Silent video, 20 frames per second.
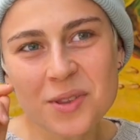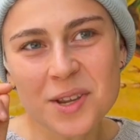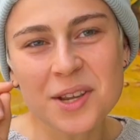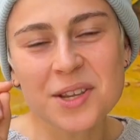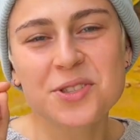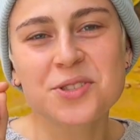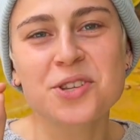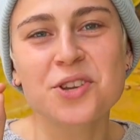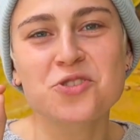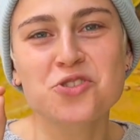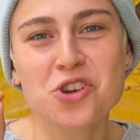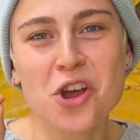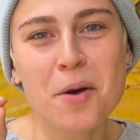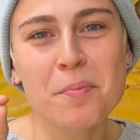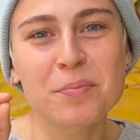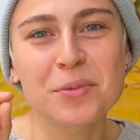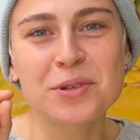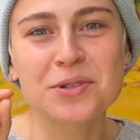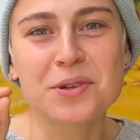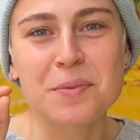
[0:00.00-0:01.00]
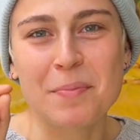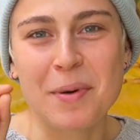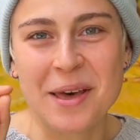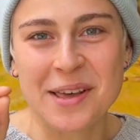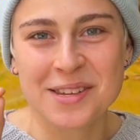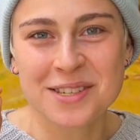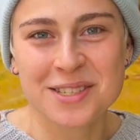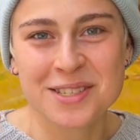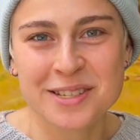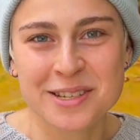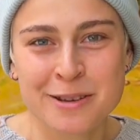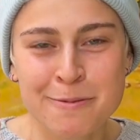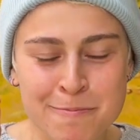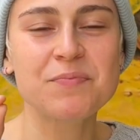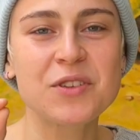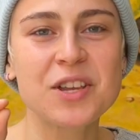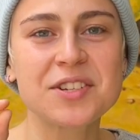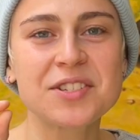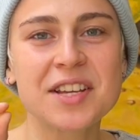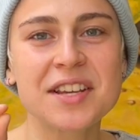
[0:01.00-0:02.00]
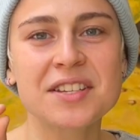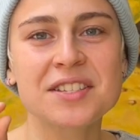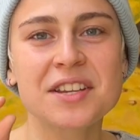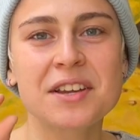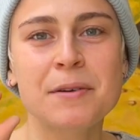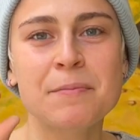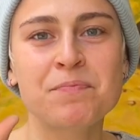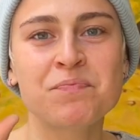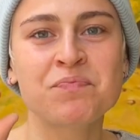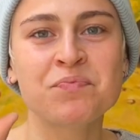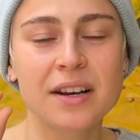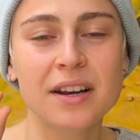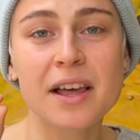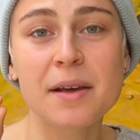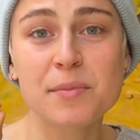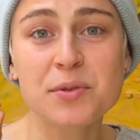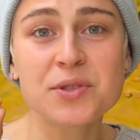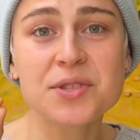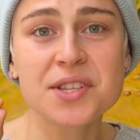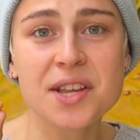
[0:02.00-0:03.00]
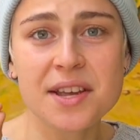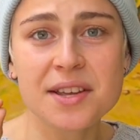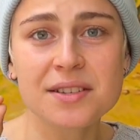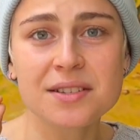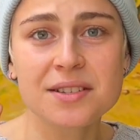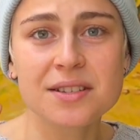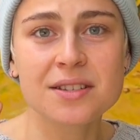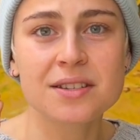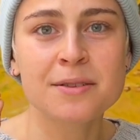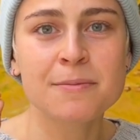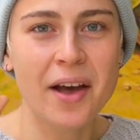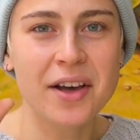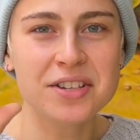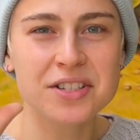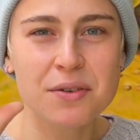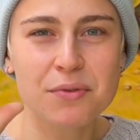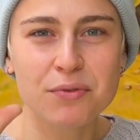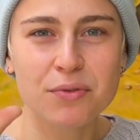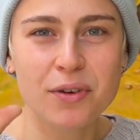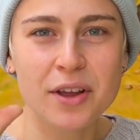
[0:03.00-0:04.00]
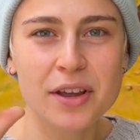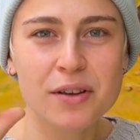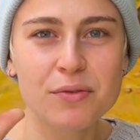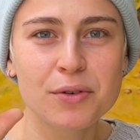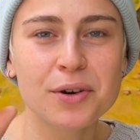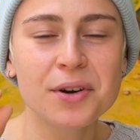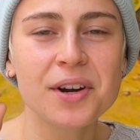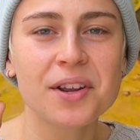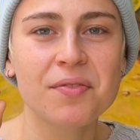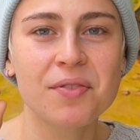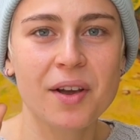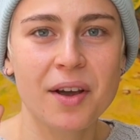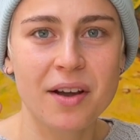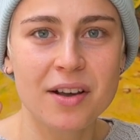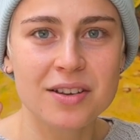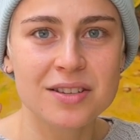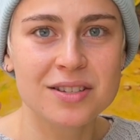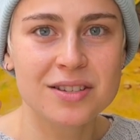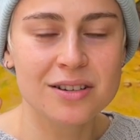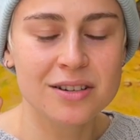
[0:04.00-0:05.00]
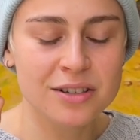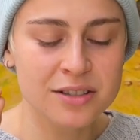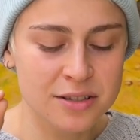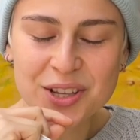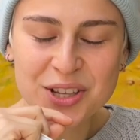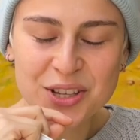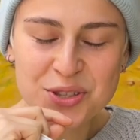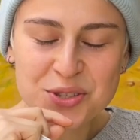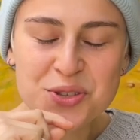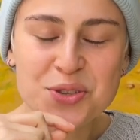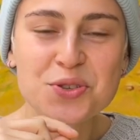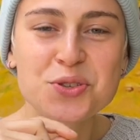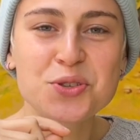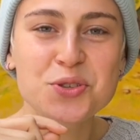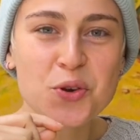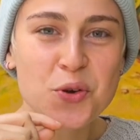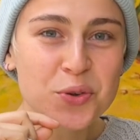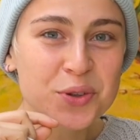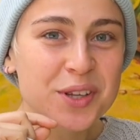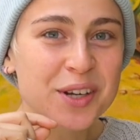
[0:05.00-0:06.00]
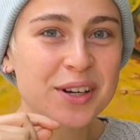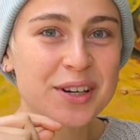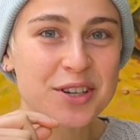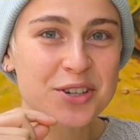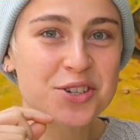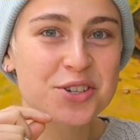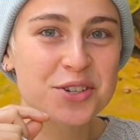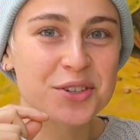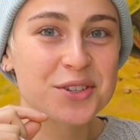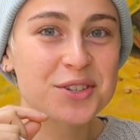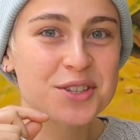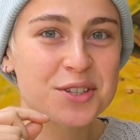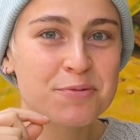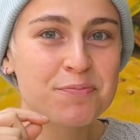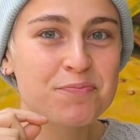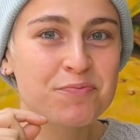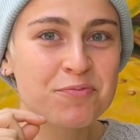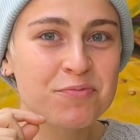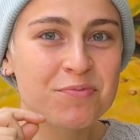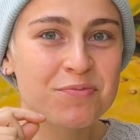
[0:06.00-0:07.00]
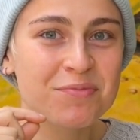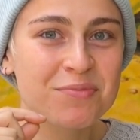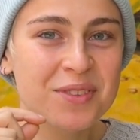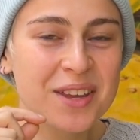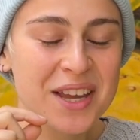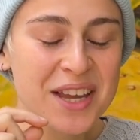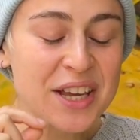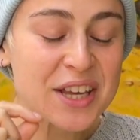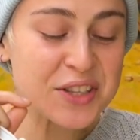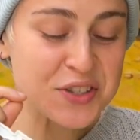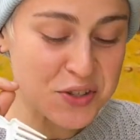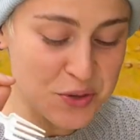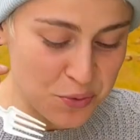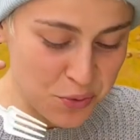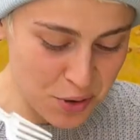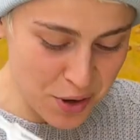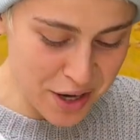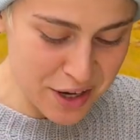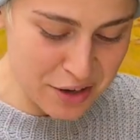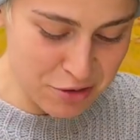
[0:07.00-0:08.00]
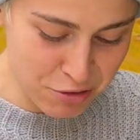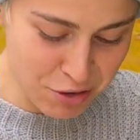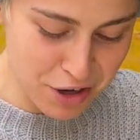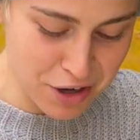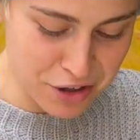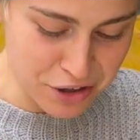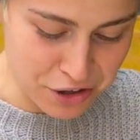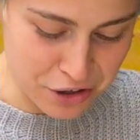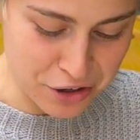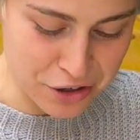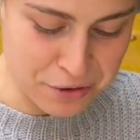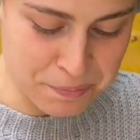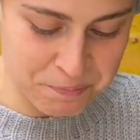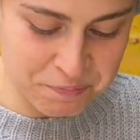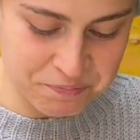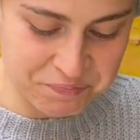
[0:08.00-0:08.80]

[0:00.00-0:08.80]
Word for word: It's a jump in the past. It has um, lemon zest as a flavor in the custard. It's so delicious. It's really, really good.